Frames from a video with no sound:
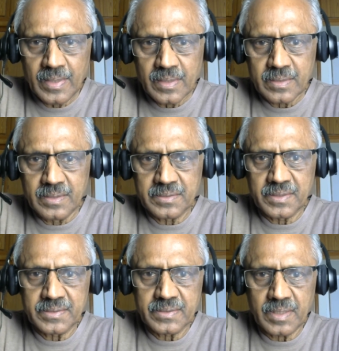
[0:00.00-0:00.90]
This
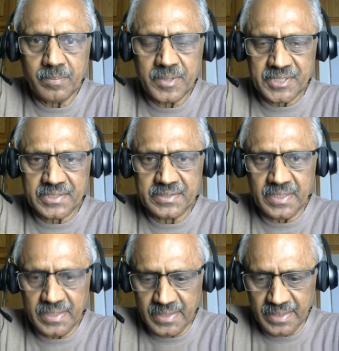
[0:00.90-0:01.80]
is measure
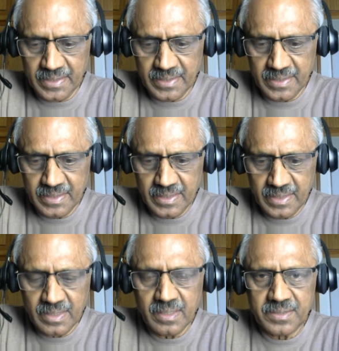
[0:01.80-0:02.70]
theory
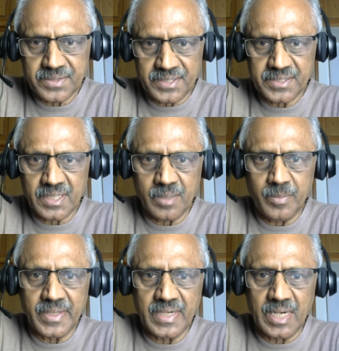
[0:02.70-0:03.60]
session
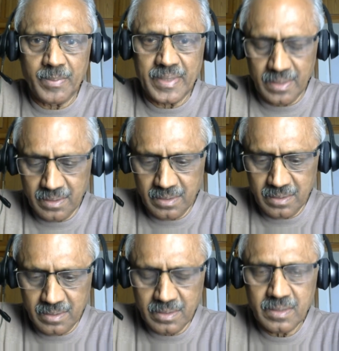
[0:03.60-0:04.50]
number 11,
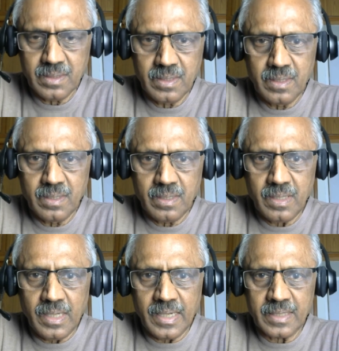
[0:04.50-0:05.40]

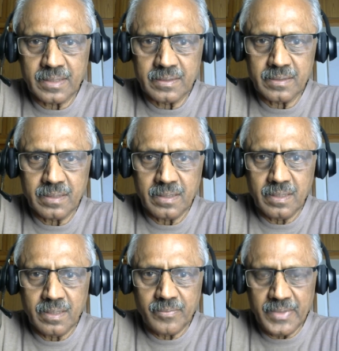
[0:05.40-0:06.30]
and
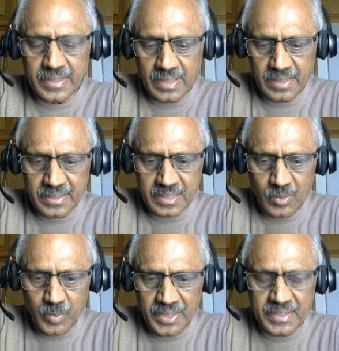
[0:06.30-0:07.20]
we had already
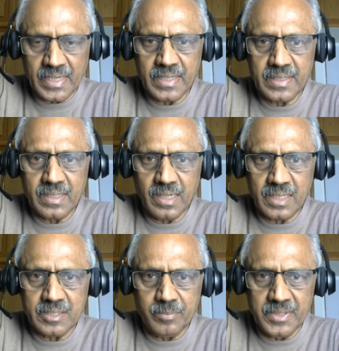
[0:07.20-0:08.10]
completed all
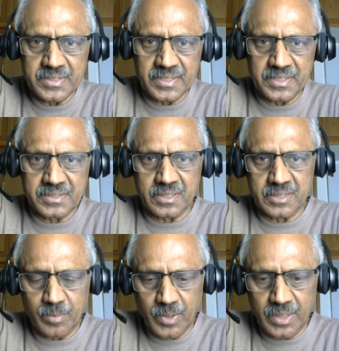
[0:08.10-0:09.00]
the basic results
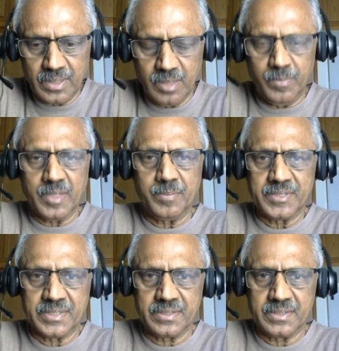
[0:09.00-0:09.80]
about Lebesgue